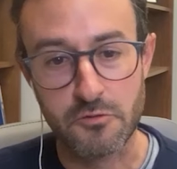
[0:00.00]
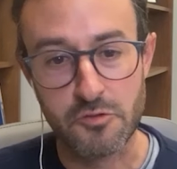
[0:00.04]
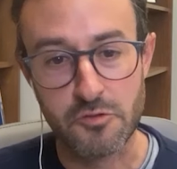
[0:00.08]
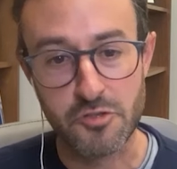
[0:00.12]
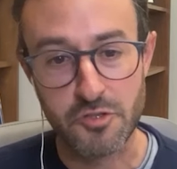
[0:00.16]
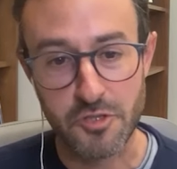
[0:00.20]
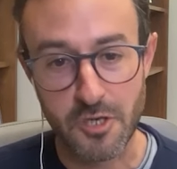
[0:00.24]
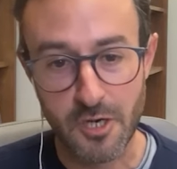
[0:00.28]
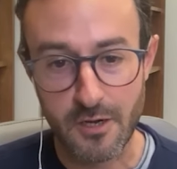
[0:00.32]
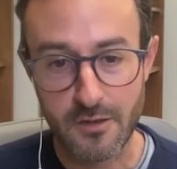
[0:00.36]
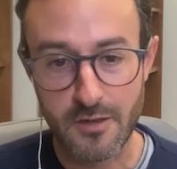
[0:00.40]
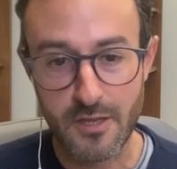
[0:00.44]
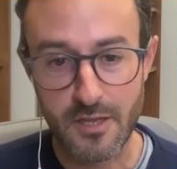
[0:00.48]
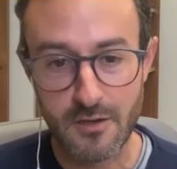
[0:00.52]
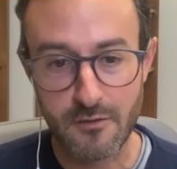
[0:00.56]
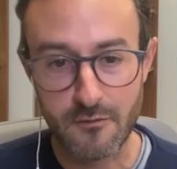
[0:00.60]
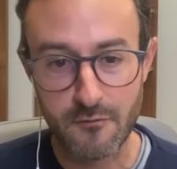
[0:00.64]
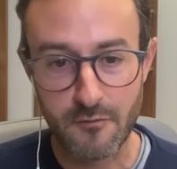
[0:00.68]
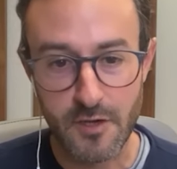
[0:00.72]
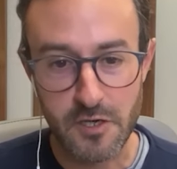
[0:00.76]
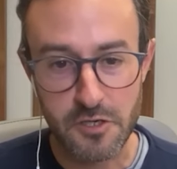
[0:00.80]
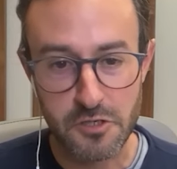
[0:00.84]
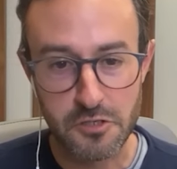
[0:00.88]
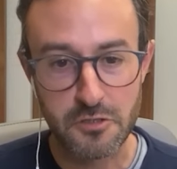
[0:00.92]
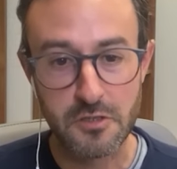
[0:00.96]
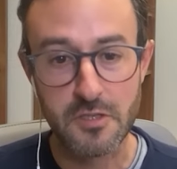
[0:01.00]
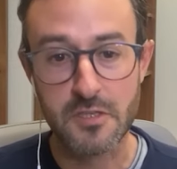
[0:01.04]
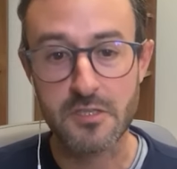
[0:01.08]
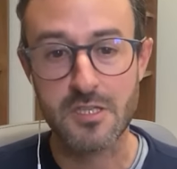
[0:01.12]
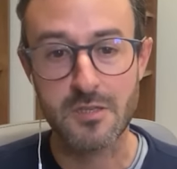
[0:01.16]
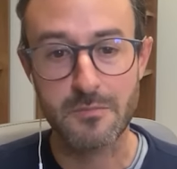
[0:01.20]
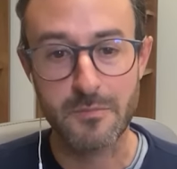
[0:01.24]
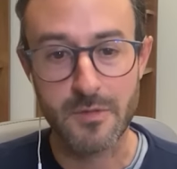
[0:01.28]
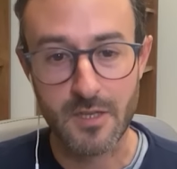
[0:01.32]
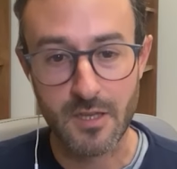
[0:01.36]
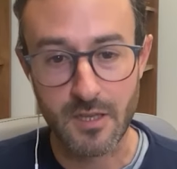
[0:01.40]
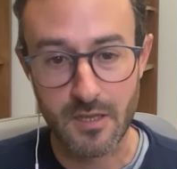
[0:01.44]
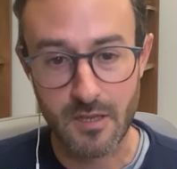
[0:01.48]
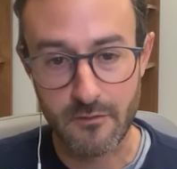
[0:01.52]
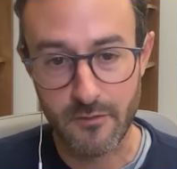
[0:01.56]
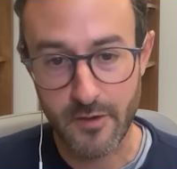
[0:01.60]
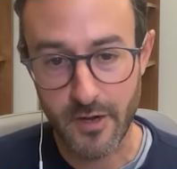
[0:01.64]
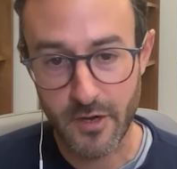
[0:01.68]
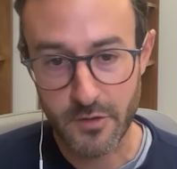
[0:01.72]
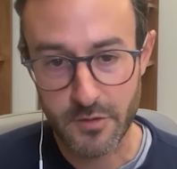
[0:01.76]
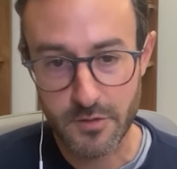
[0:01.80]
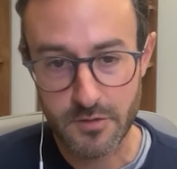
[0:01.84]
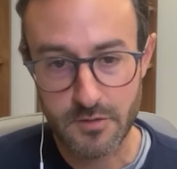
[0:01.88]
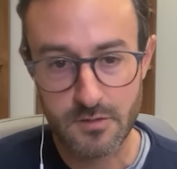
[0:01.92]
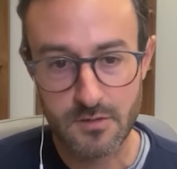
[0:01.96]
to start that infection. There's typically a
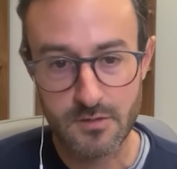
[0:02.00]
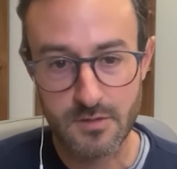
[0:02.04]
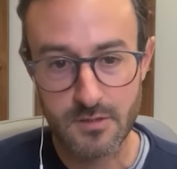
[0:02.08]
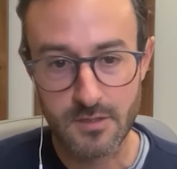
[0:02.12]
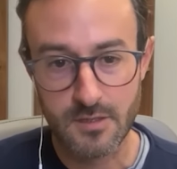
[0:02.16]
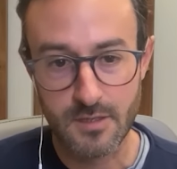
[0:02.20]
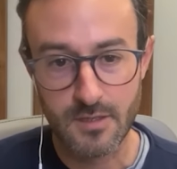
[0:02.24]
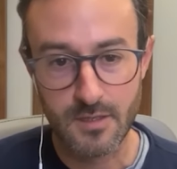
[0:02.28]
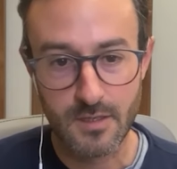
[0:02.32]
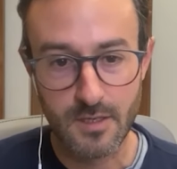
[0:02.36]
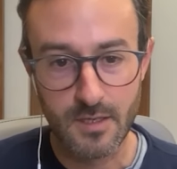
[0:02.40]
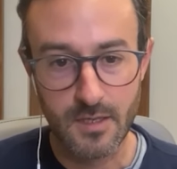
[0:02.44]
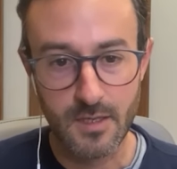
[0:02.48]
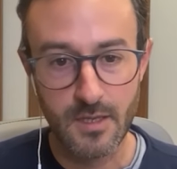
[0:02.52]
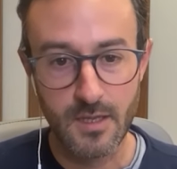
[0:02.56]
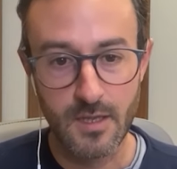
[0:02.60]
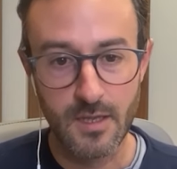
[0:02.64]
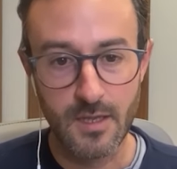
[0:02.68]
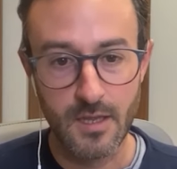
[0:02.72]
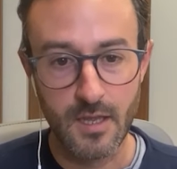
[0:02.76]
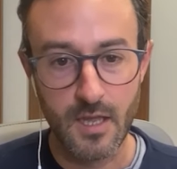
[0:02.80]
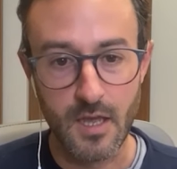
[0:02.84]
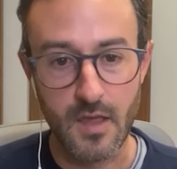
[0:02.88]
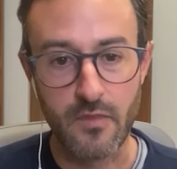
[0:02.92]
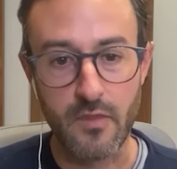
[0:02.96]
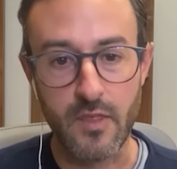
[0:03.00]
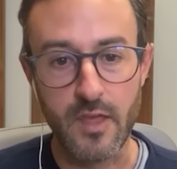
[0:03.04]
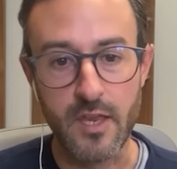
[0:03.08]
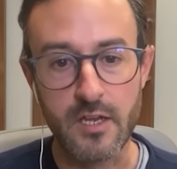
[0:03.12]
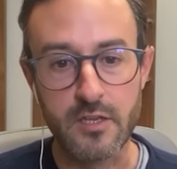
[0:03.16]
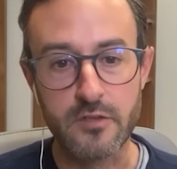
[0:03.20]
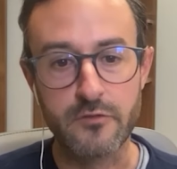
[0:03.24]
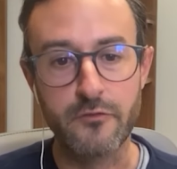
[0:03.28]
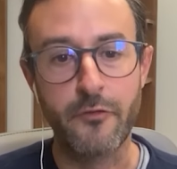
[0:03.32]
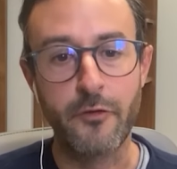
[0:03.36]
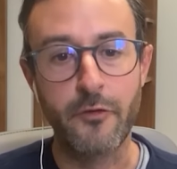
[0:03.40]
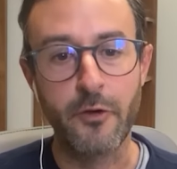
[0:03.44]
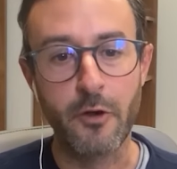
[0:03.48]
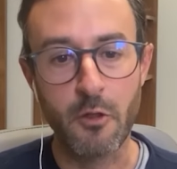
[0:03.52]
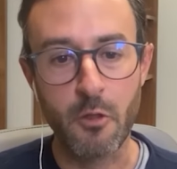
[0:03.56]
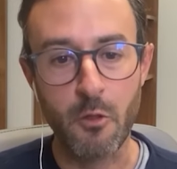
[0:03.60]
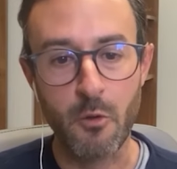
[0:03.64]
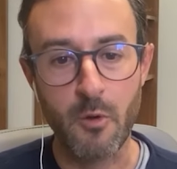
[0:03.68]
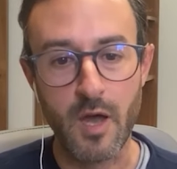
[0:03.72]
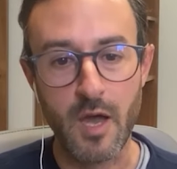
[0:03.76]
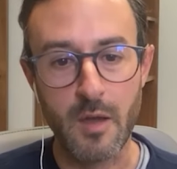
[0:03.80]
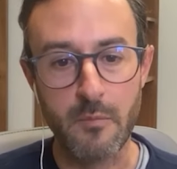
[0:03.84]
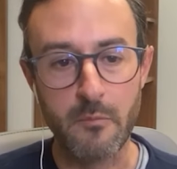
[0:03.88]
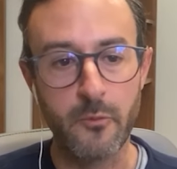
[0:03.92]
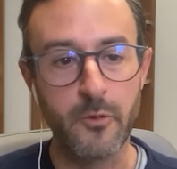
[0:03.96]
virus, and then it's
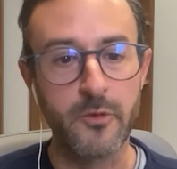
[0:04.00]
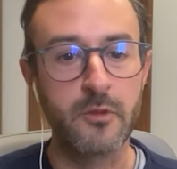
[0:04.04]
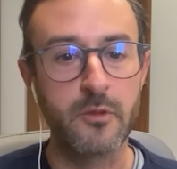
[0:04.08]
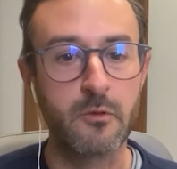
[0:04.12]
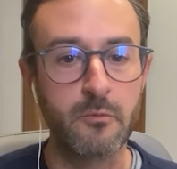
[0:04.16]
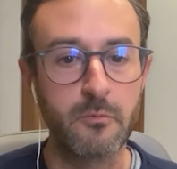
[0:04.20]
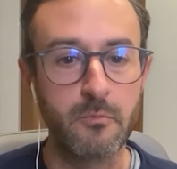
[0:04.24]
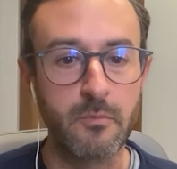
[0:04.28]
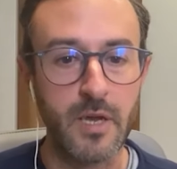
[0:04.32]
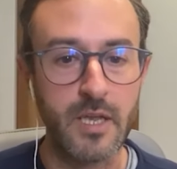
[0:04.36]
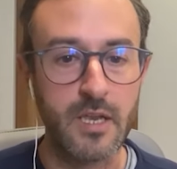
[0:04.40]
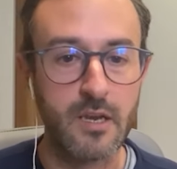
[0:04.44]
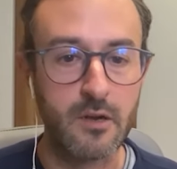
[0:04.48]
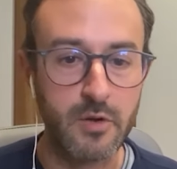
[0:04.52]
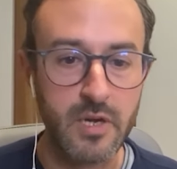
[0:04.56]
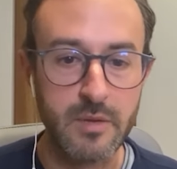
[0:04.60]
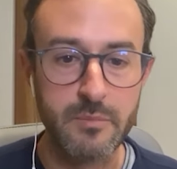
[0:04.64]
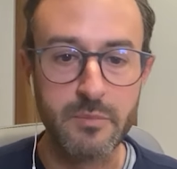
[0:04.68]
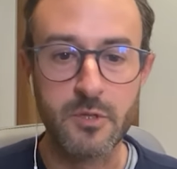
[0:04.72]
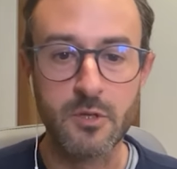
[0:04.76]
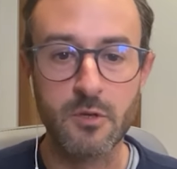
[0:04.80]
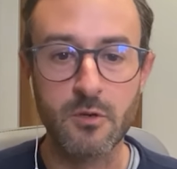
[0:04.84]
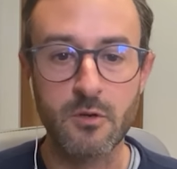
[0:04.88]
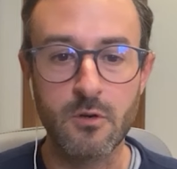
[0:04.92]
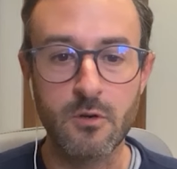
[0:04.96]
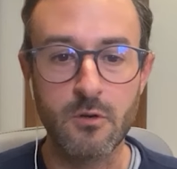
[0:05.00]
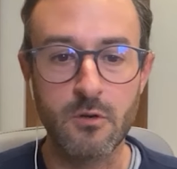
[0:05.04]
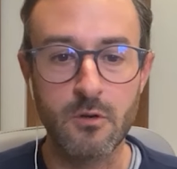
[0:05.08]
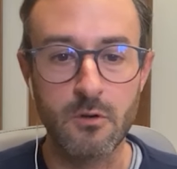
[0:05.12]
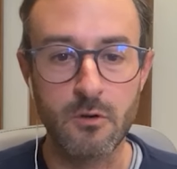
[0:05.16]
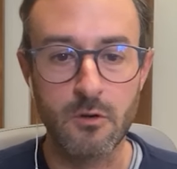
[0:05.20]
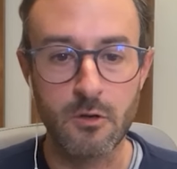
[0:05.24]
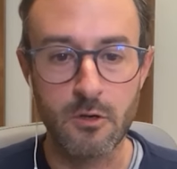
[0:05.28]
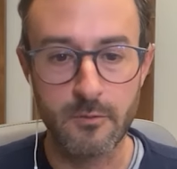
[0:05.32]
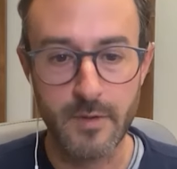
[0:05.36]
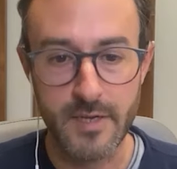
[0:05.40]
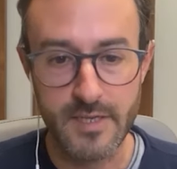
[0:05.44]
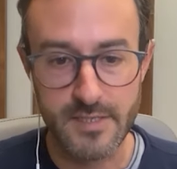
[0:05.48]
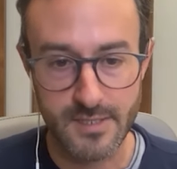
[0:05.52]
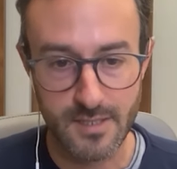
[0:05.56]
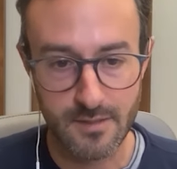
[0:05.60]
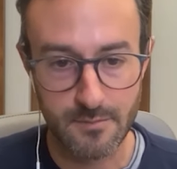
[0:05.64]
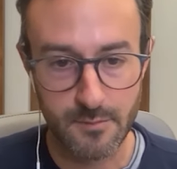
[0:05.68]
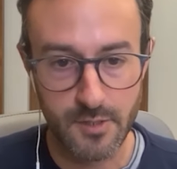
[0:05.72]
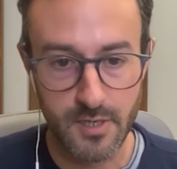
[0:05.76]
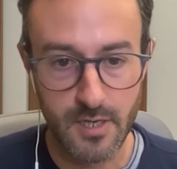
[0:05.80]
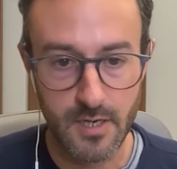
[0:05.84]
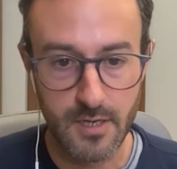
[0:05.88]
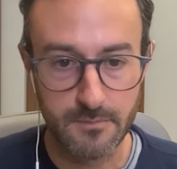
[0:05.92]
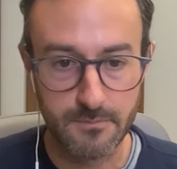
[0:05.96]
followed up with by crypto or by
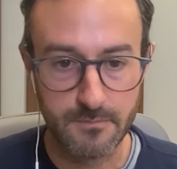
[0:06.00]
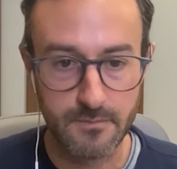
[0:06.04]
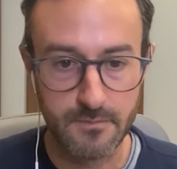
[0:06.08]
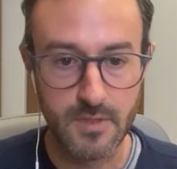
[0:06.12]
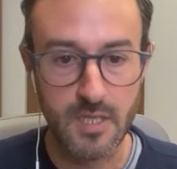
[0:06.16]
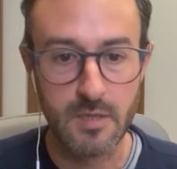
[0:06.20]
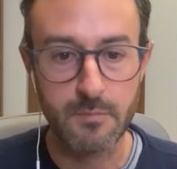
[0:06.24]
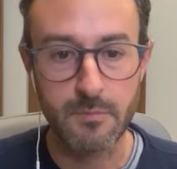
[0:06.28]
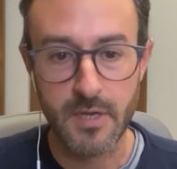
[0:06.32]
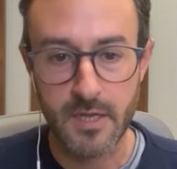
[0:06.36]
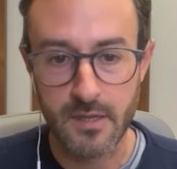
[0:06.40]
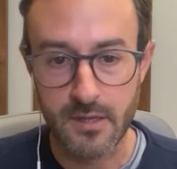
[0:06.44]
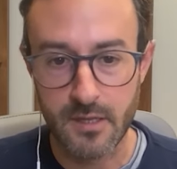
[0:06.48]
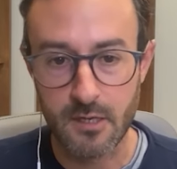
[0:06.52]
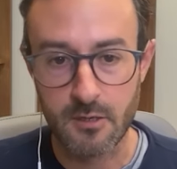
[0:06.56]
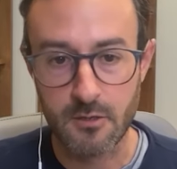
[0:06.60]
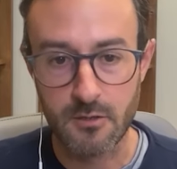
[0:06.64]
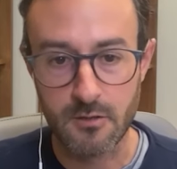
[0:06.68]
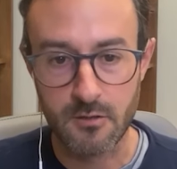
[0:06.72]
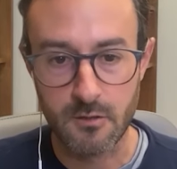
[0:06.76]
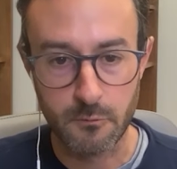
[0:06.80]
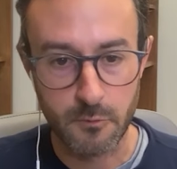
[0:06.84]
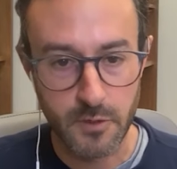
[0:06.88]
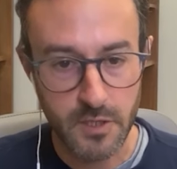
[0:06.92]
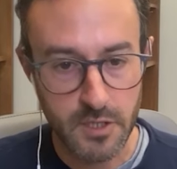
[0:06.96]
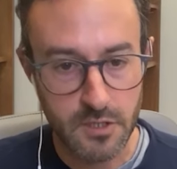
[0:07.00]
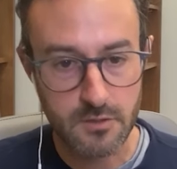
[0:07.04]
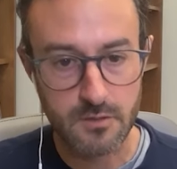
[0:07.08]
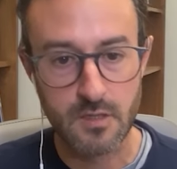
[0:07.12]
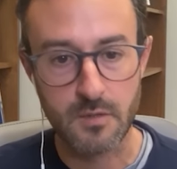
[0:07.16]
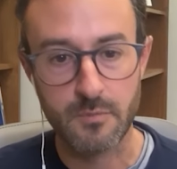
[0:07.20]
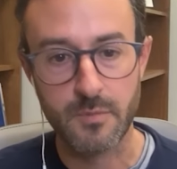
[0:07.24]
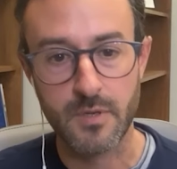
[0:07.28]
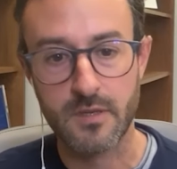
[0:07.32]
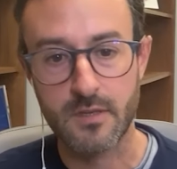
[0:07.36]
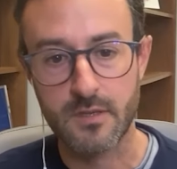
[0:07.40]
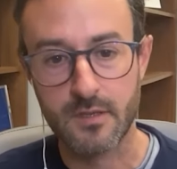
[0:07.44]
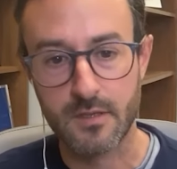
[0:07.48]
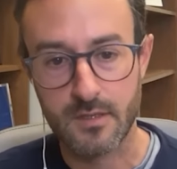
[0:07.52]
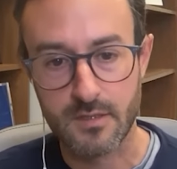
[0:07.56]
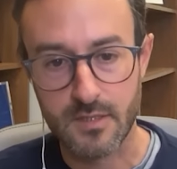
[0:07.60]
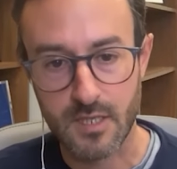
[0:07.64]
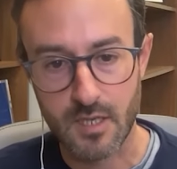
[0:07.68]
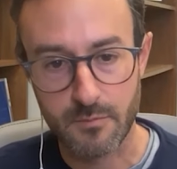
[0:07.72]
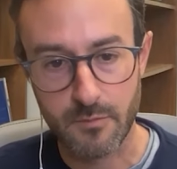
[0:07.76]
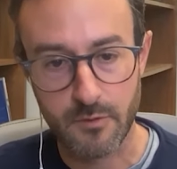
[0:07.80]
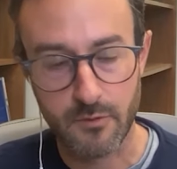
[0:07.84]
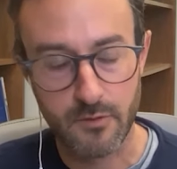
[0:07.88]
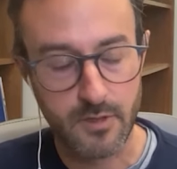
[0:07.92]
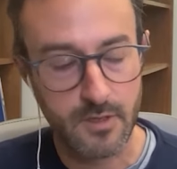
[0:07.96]
Salmonella, depending on the region, depending on the
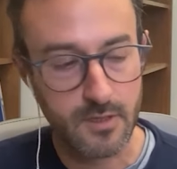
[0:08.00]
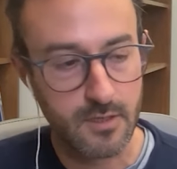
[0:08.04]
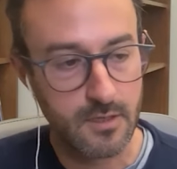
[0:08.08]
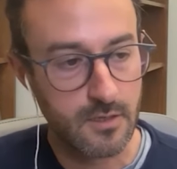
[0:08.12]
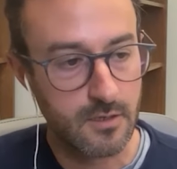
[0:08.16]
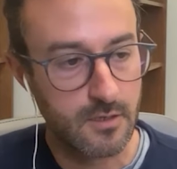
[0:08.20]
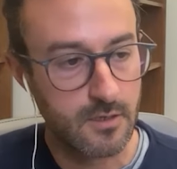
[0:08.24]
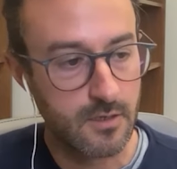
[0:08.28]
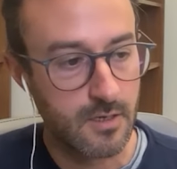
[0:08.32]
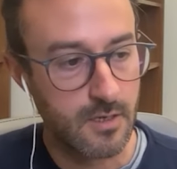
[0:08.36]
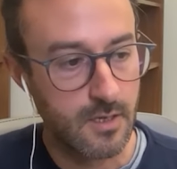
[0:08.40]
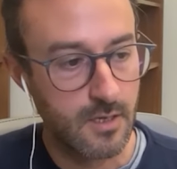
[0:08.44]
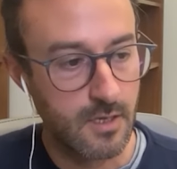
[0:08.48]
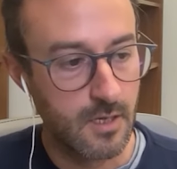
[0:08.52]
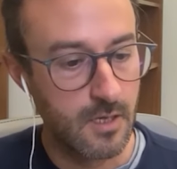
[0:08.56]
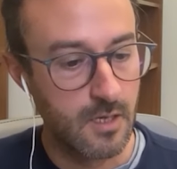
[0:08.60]
type of the year.